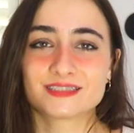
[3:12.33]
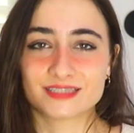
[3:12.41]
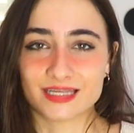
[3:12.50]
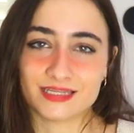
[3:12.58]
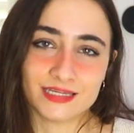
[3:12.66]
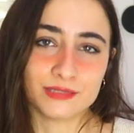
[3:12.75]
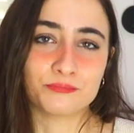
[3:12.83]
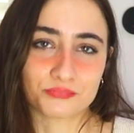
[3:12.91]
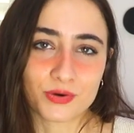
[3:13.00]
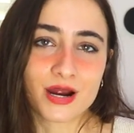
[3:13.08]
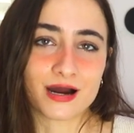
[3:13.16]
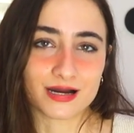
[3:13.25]
that need
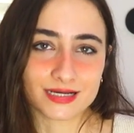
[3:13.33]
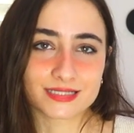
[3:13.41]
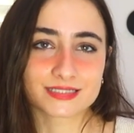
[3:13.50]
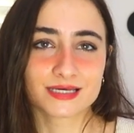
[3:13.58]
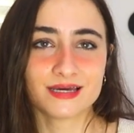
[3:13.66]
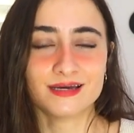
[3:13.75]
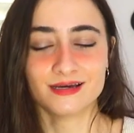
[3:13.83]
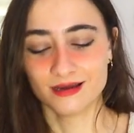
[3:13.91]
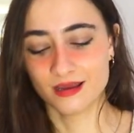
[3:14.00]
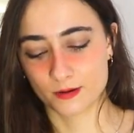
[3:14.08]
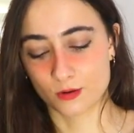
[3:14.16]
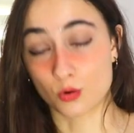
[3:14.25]
bras
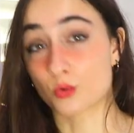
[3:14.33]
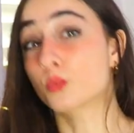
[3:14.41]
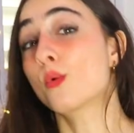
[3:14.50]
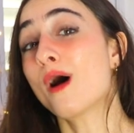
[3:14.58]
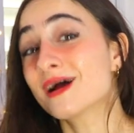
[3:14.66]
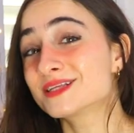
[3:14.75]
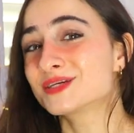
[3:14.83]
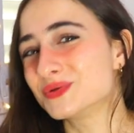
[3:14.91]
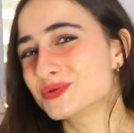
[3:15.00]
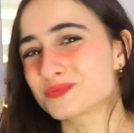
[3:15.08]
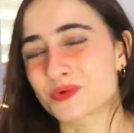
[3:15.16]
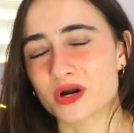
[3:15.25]
or want to
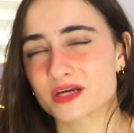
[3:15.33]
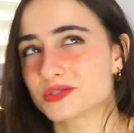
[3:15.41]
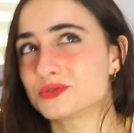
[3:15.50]
use bras.